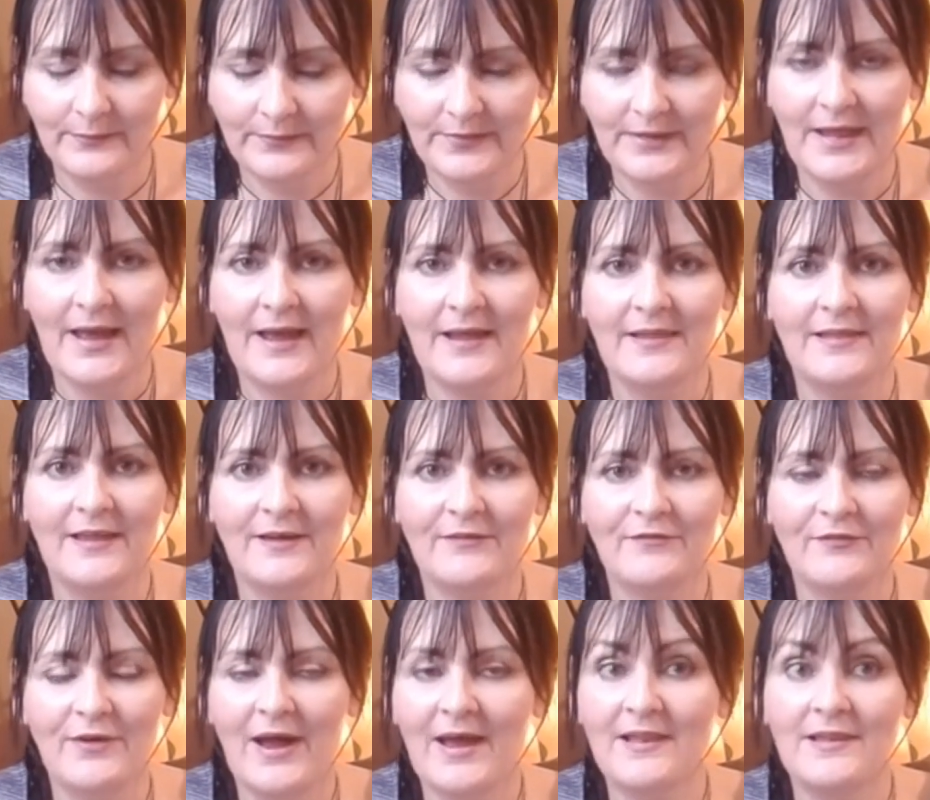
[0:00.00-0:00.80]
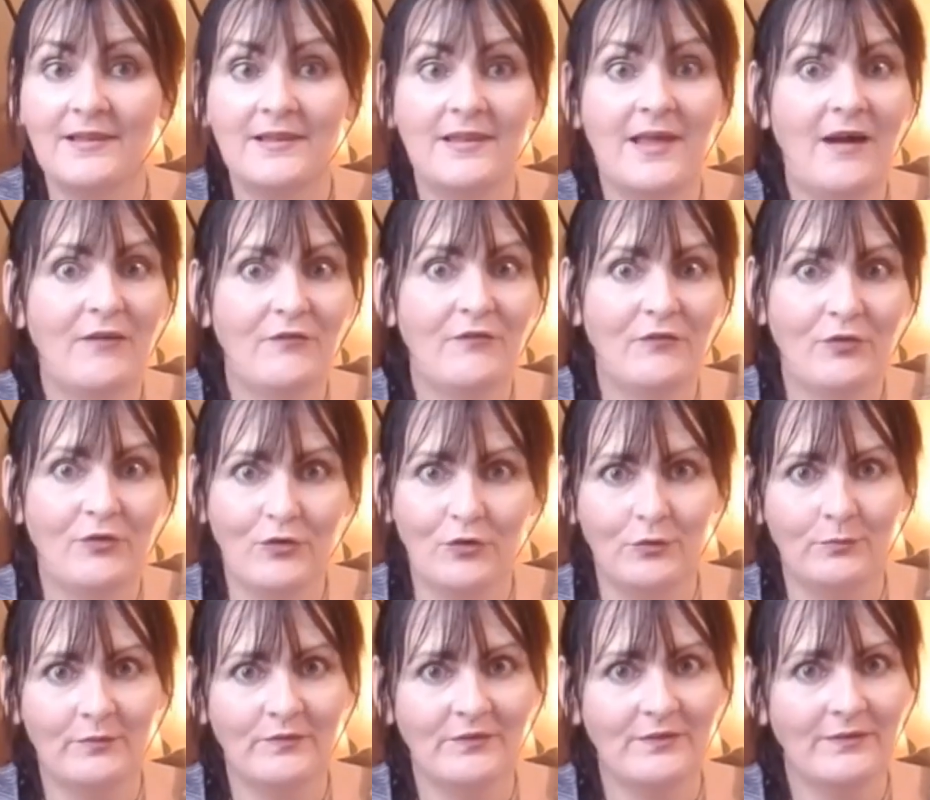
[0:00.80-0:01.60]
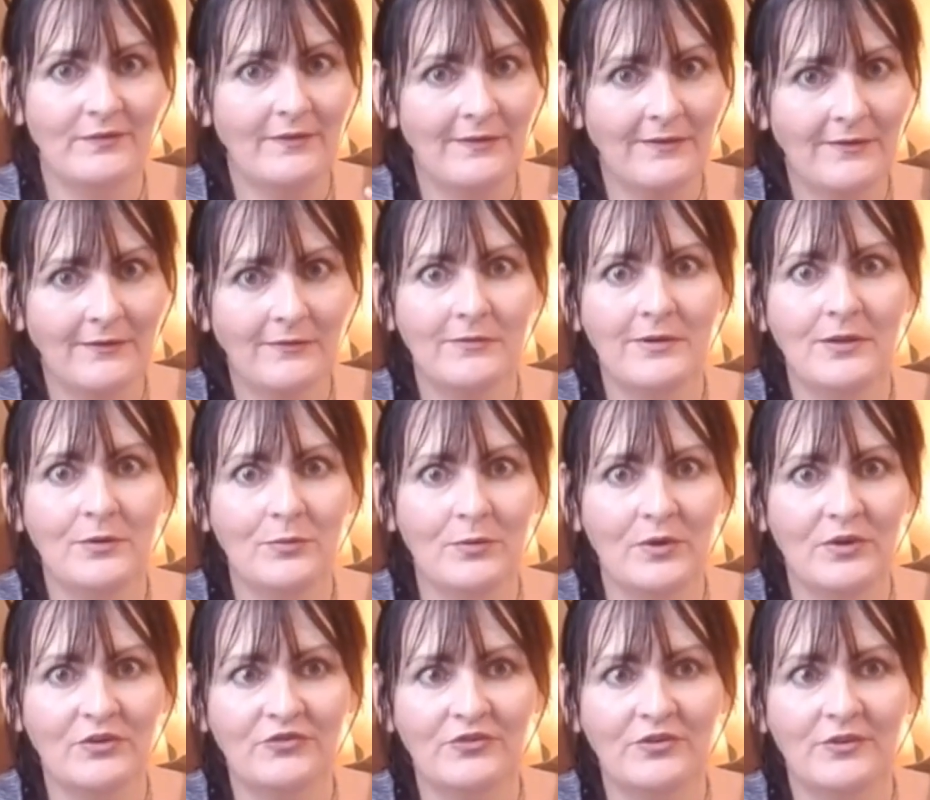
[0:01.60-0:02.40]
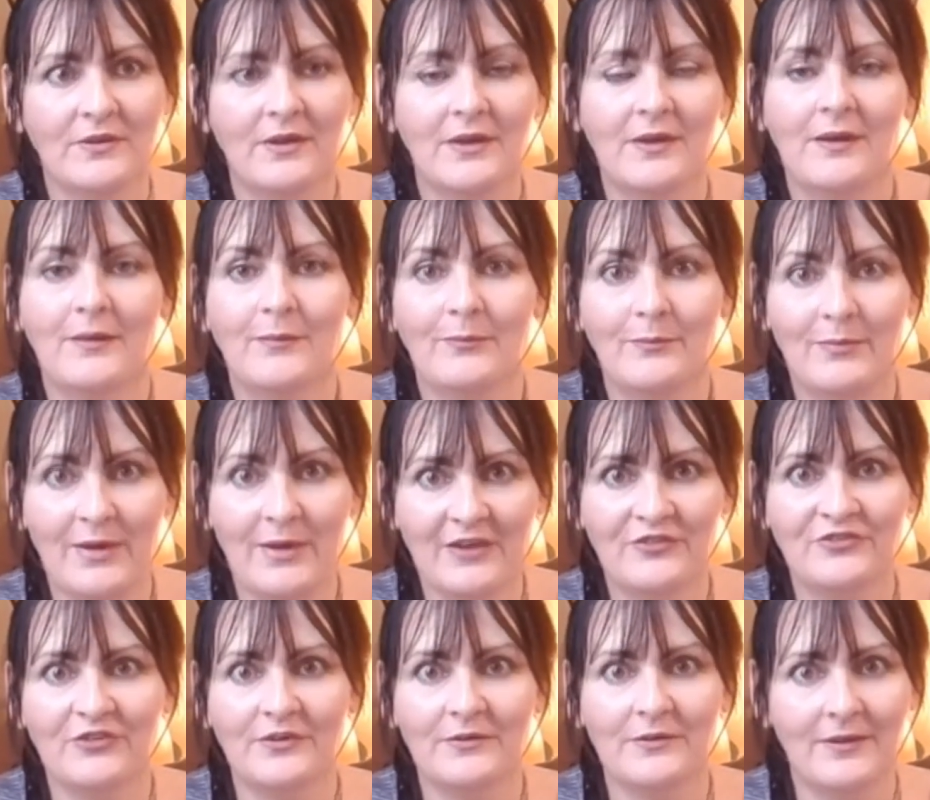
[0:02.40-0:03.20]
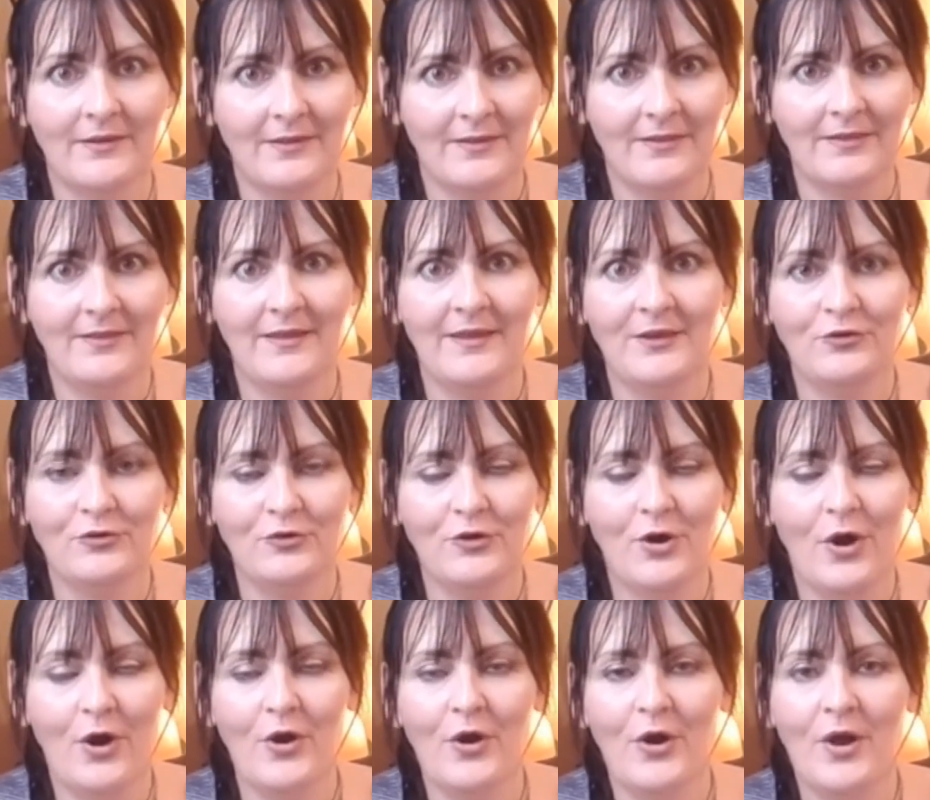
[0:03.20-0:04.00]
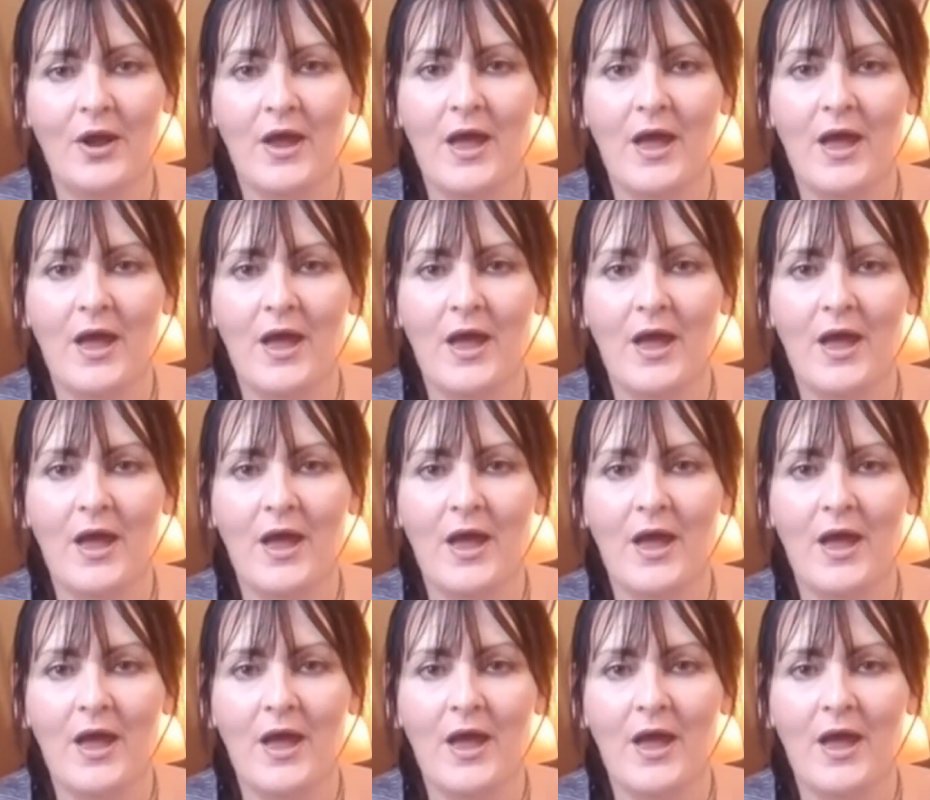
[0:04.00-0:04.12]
But I love, I love herbs. Green witch passion. There you go.